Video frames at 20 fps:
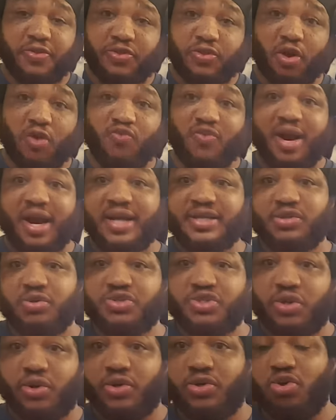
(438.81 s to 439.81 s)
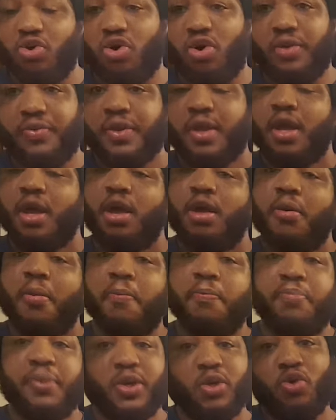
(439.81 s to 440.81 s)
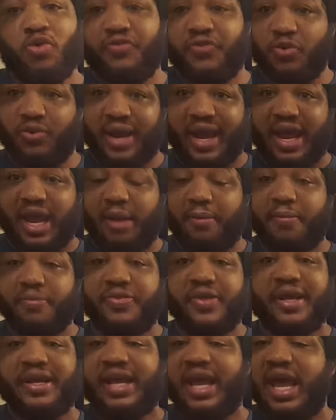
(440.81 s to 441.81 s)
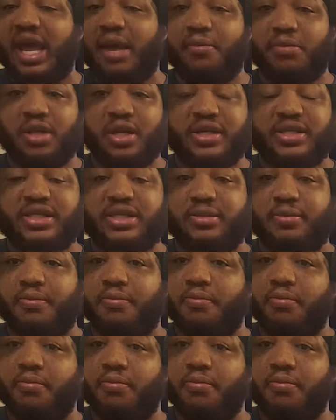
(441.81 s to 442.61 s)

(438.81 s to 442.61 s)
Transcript: Horizon Zero Dawn. Beautiful game. The game looks